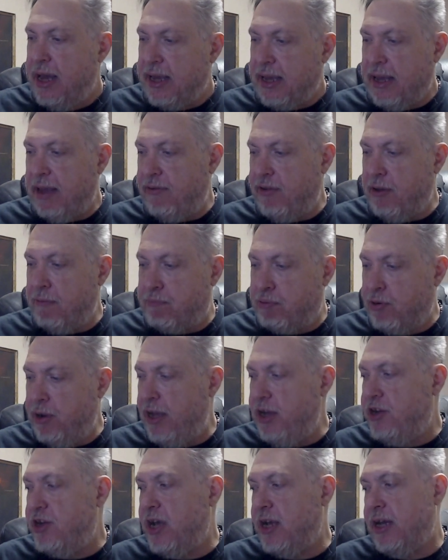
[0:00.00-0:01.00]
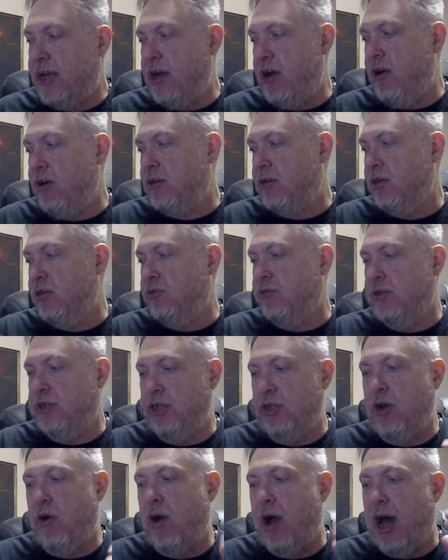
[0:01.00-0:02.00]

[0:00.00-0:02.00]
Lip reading: Gives you pre-gen characters, which you know